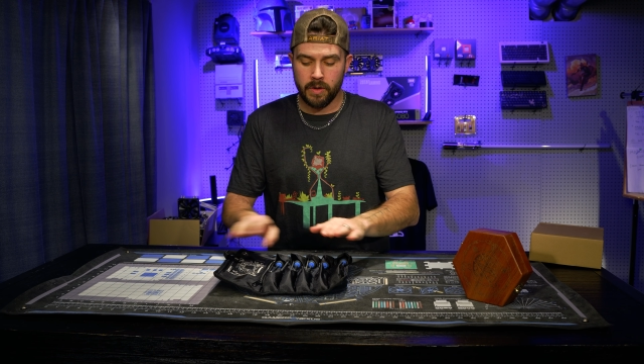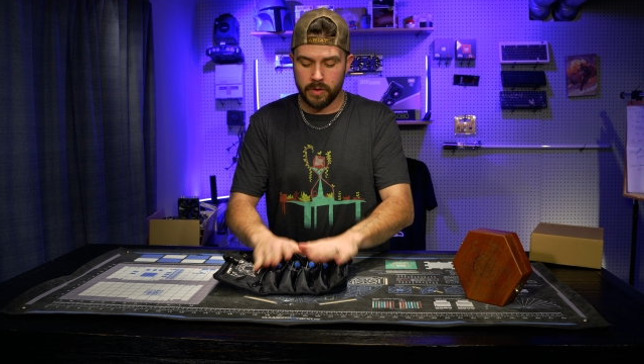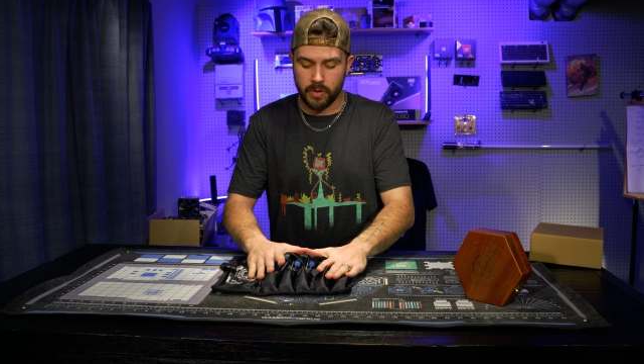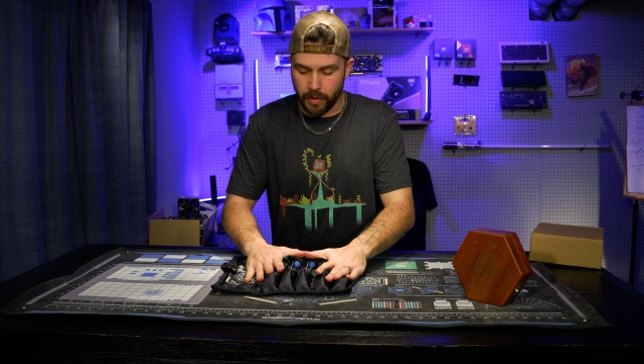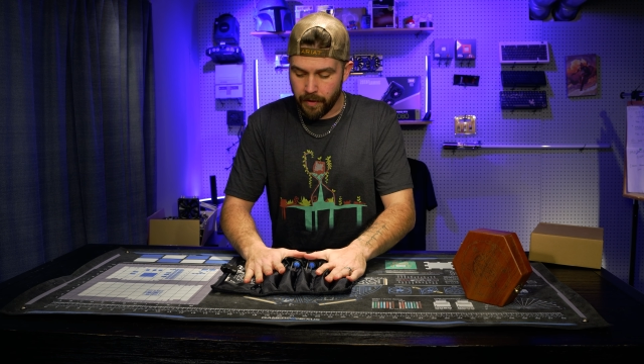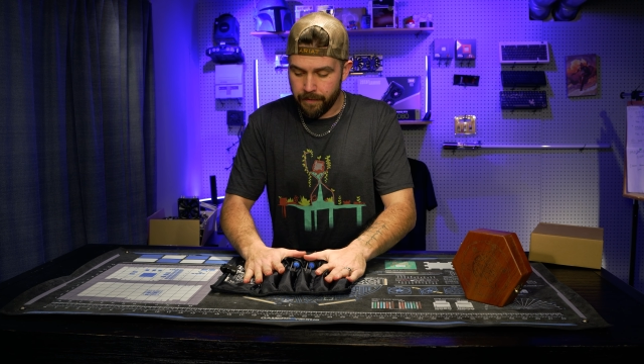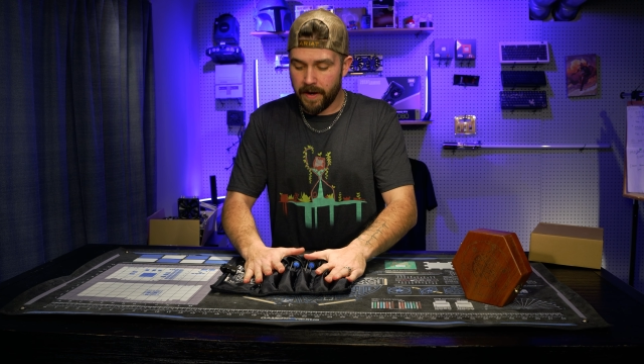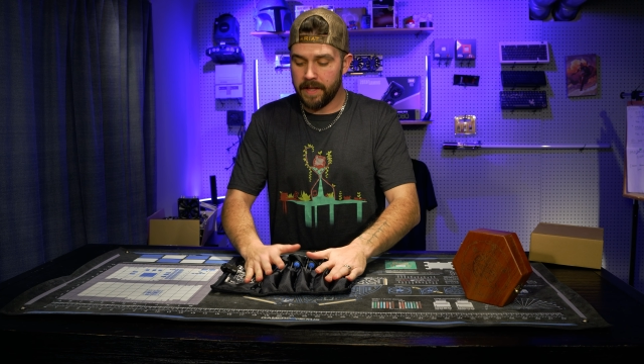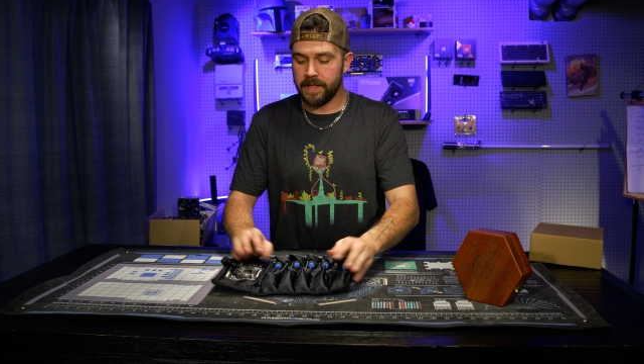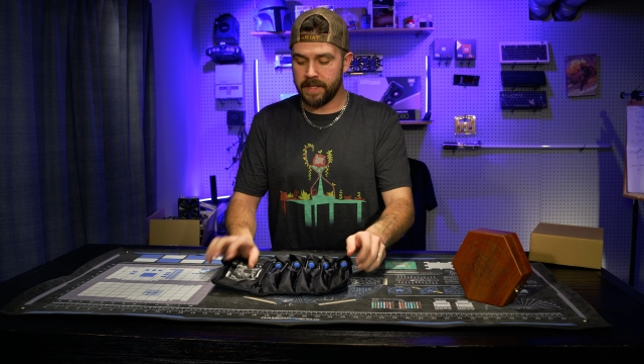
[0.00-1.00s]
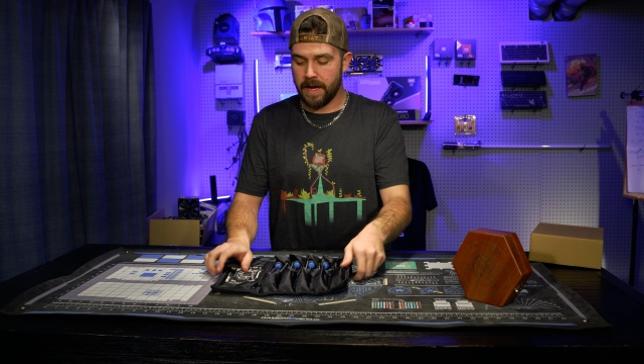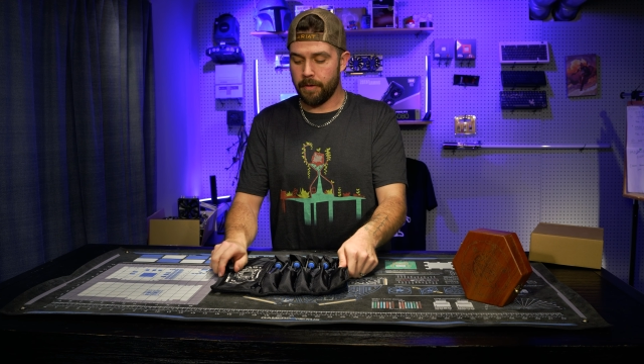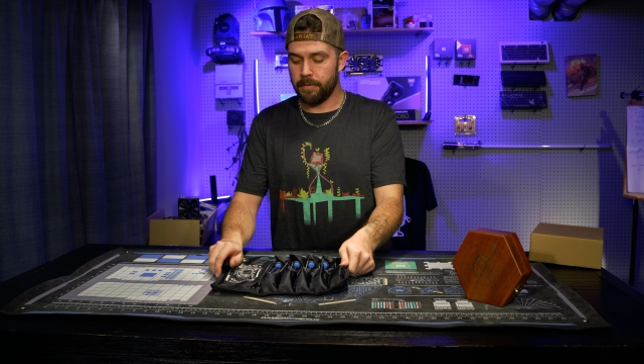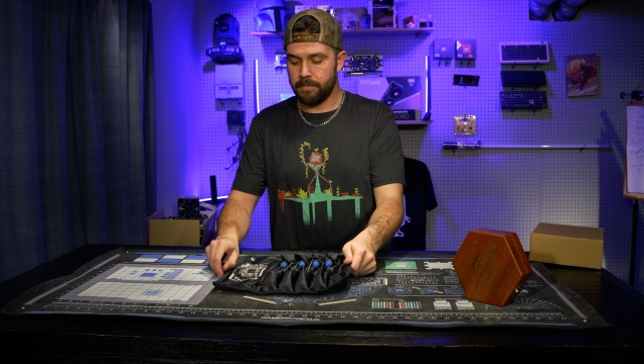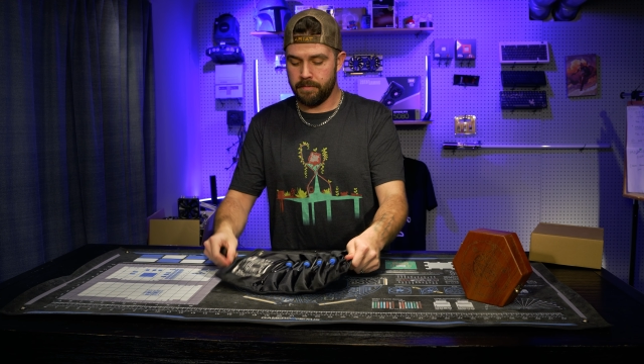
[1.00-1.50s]
So we're going to find this
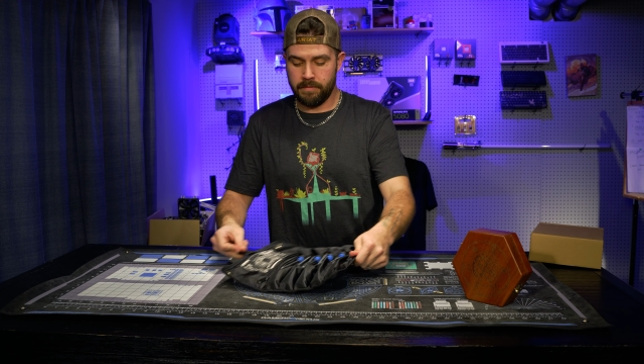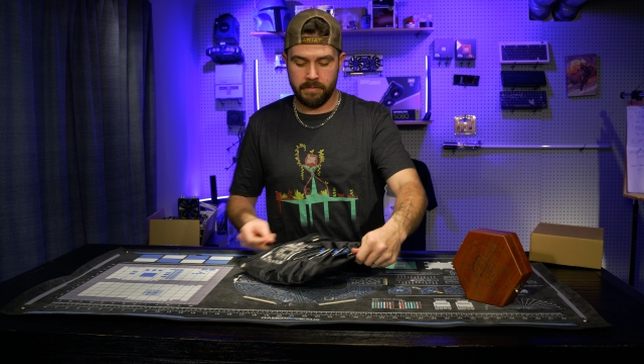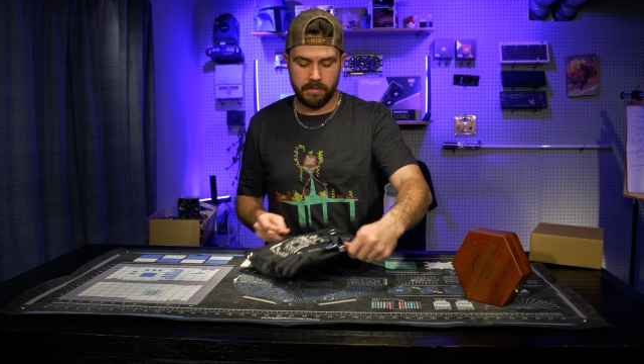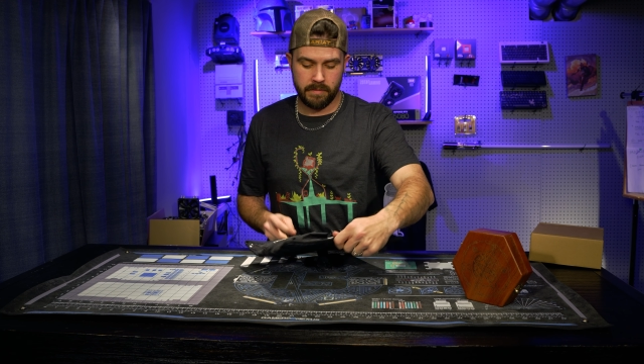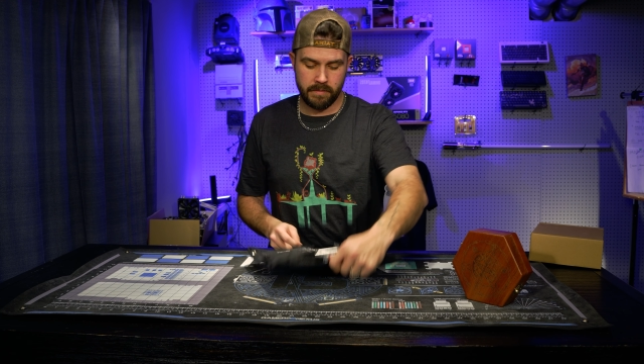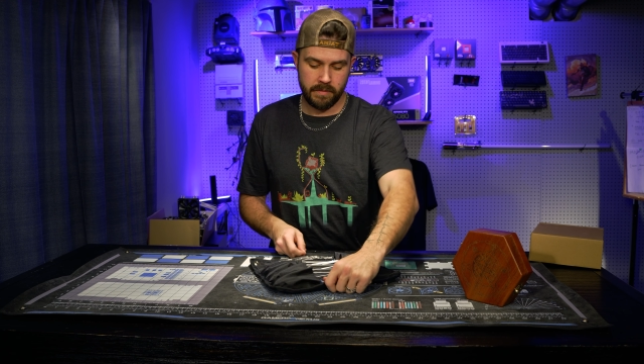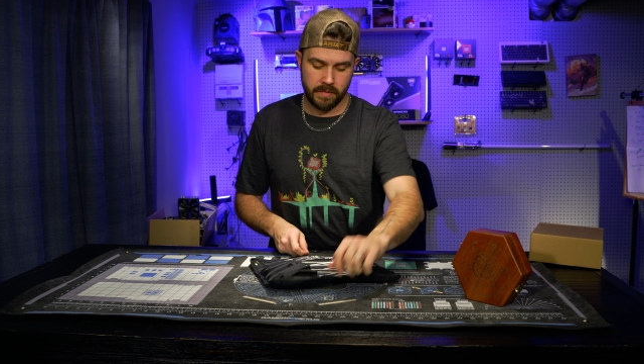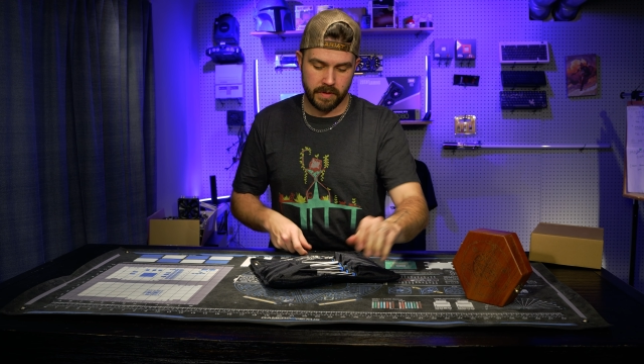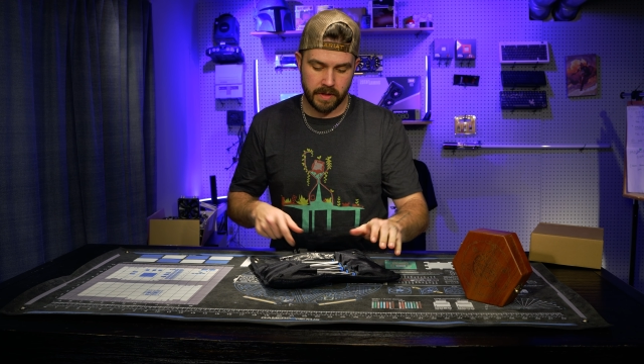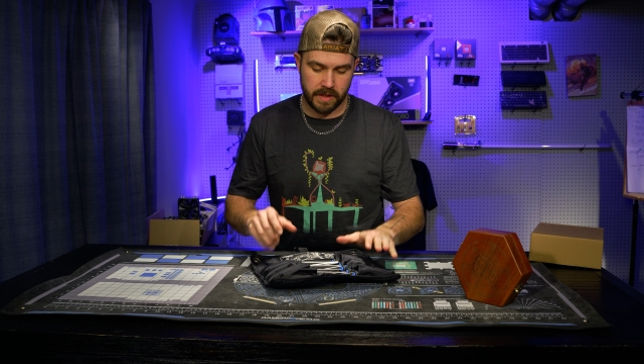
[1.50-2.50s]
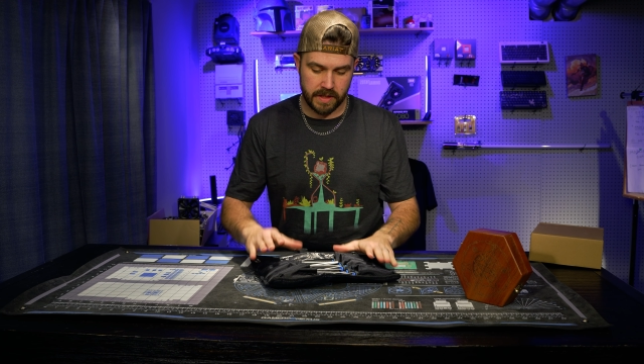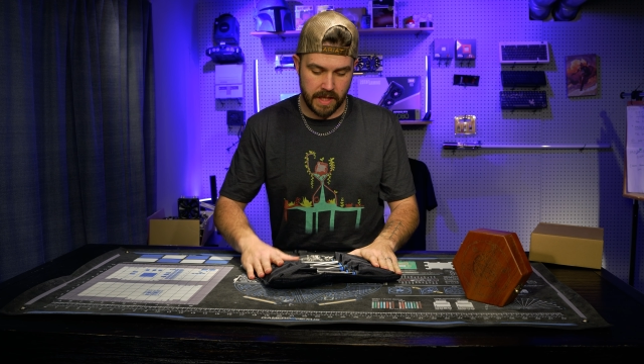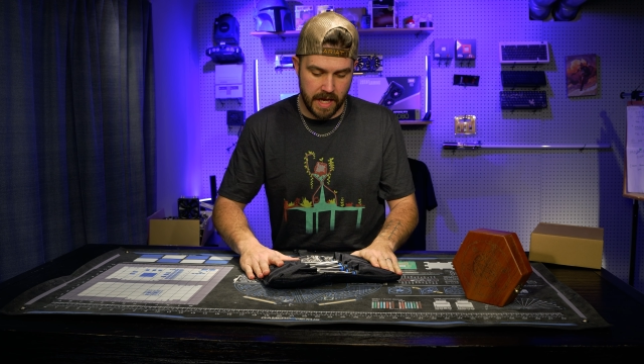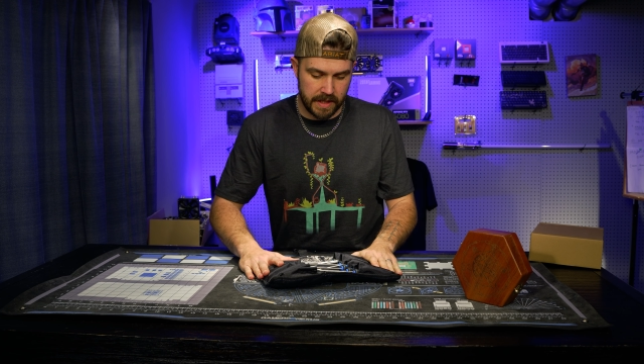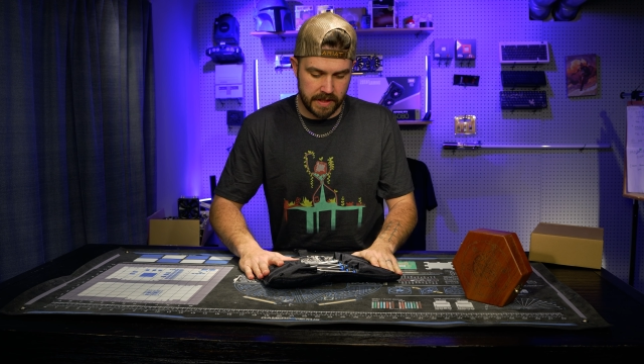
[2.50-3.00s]
out because
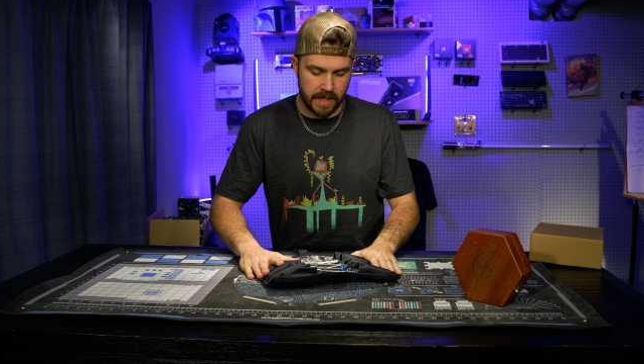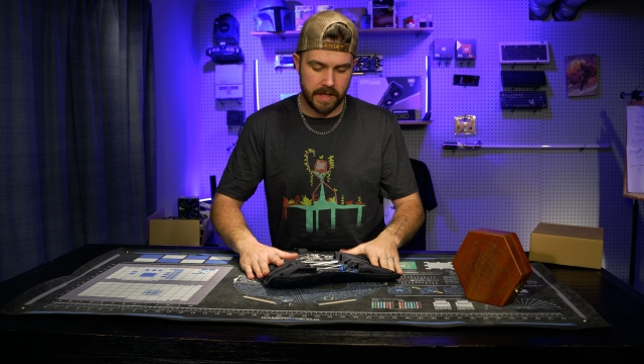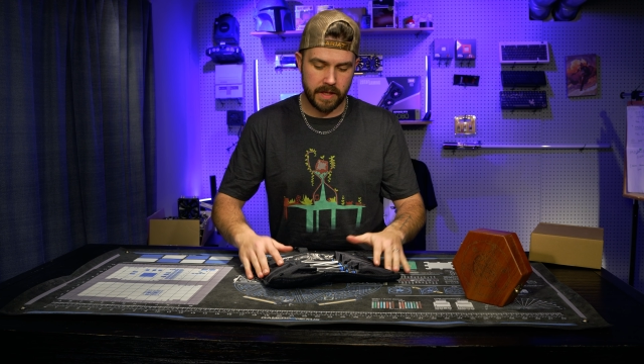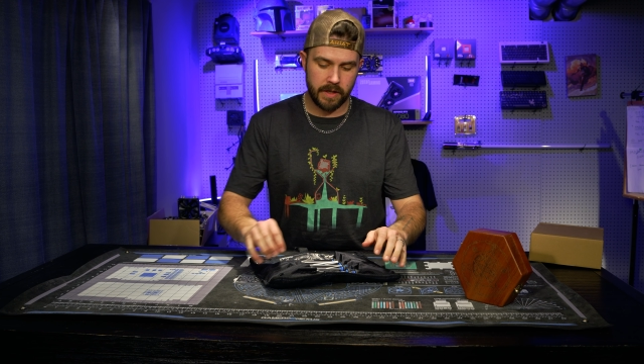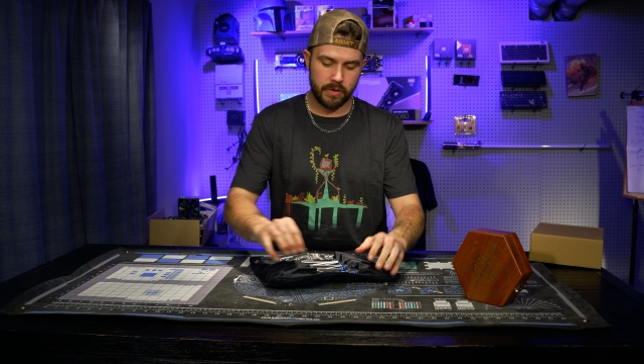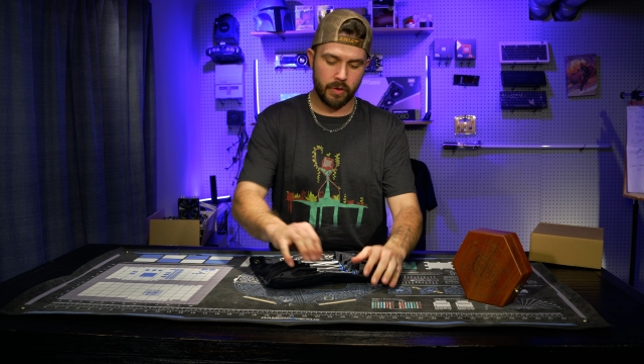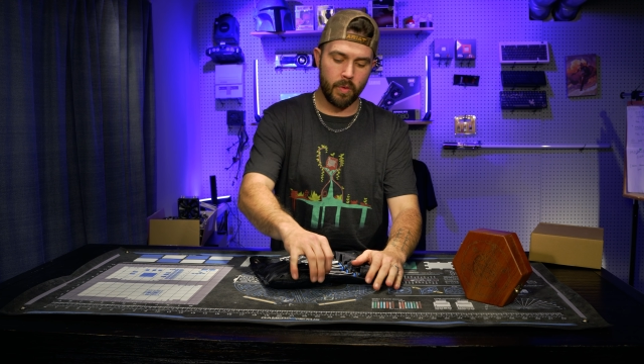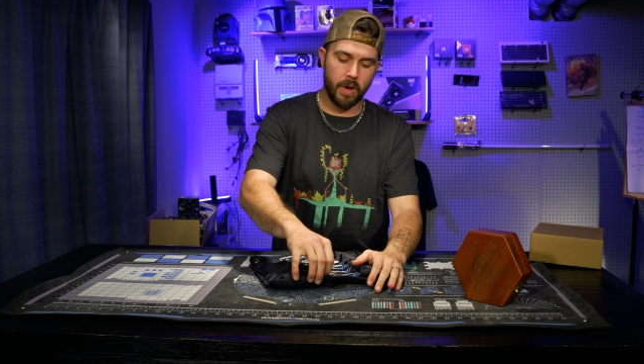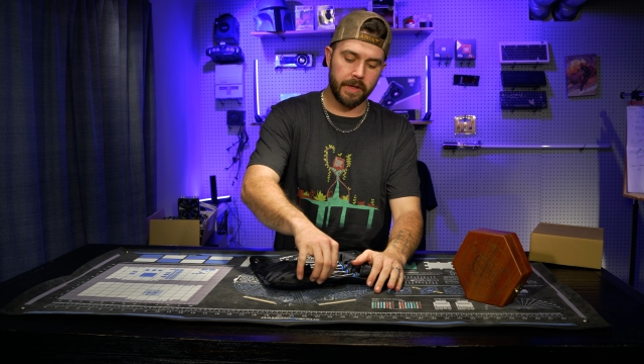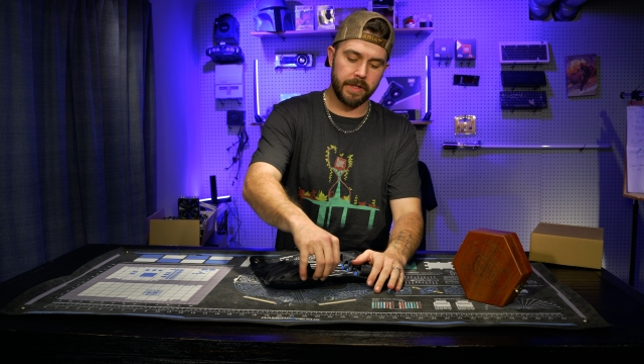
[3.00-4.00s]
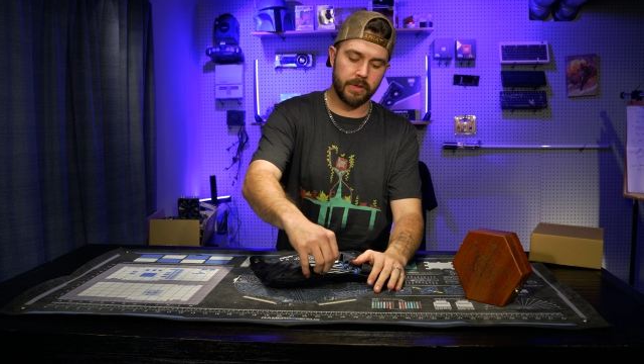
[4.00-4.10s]
they say that these are quality